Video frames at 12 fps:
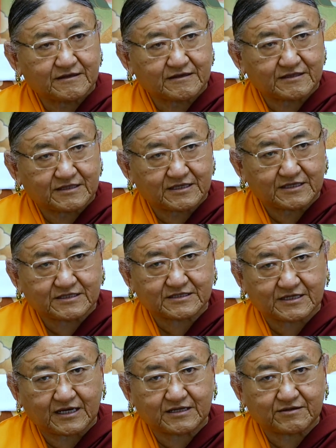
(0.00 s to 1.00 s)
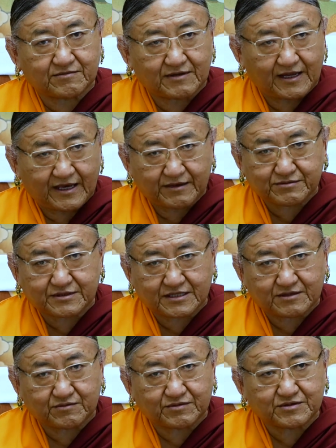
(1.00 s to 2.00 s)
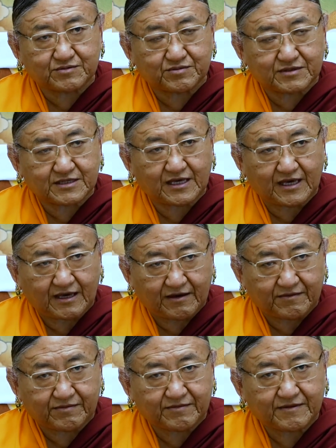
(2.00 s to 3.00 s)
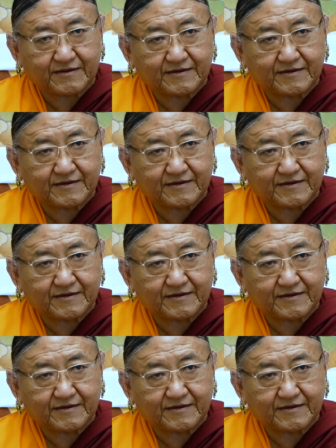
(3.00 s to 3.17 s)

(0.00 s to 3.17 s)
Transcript: these kind of lives that which we have.